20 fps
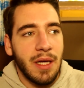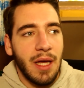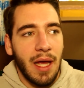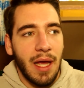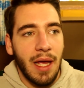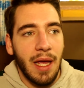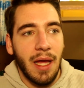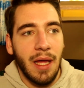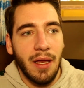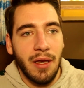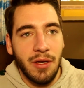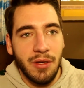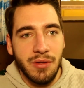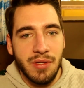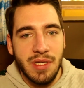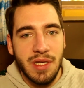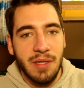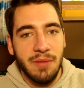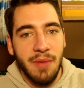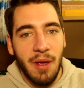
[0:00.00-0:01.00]
and you
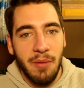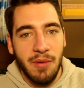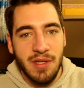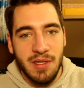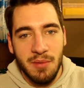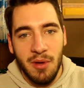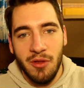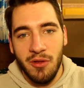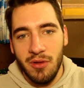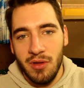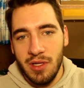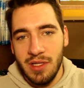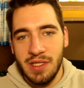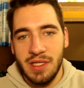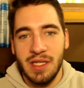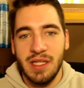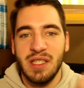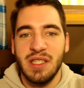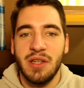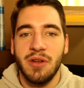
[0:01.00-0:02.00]
see maybe some other
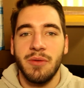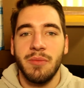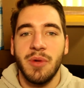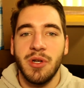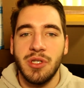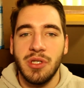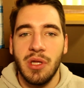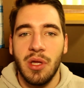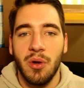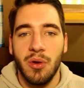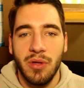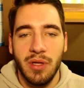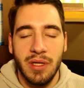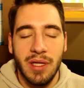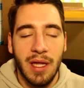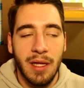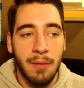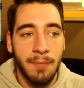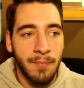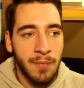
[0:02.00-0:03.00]
listings that are much lower than
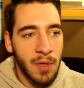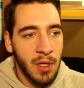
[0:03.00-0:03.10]
that.